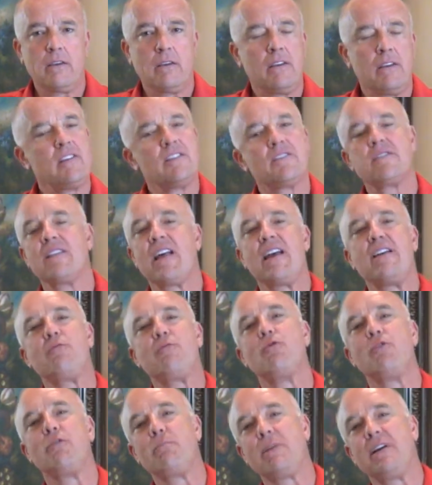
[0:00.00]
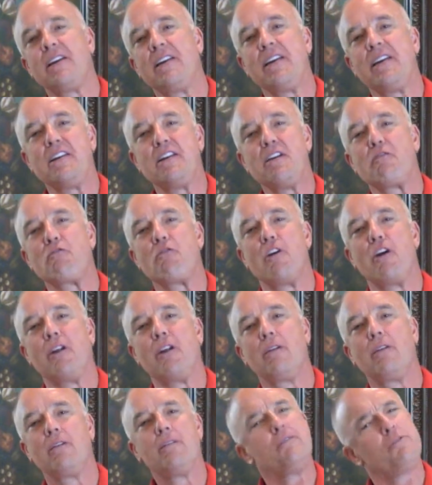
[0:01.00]
his life wouldn't be any different.
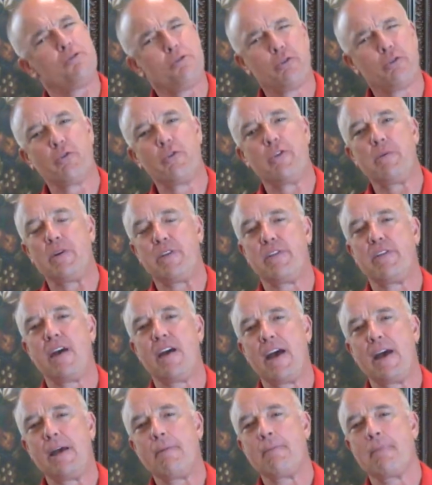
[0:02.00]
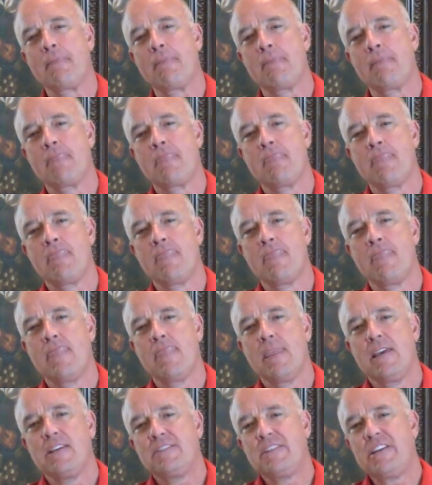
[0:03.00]
Do you agree with that?
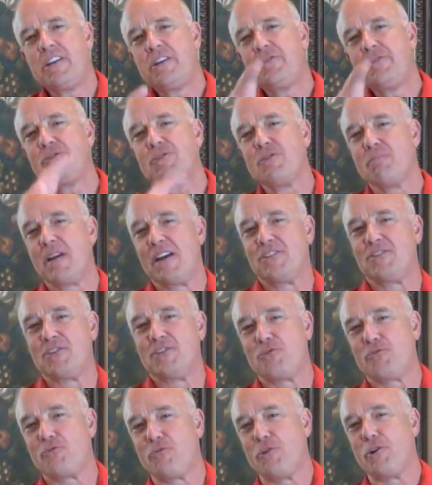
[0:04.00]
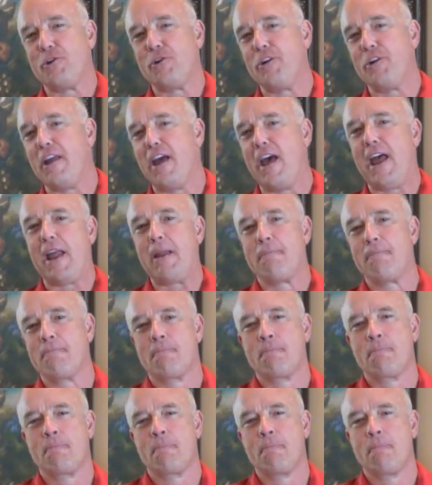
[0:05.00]
See, here's the message for you today.
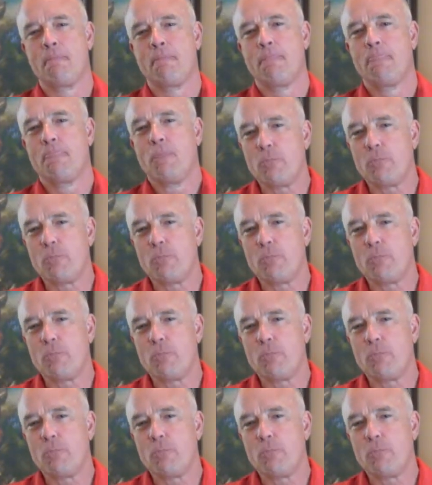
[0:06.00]
The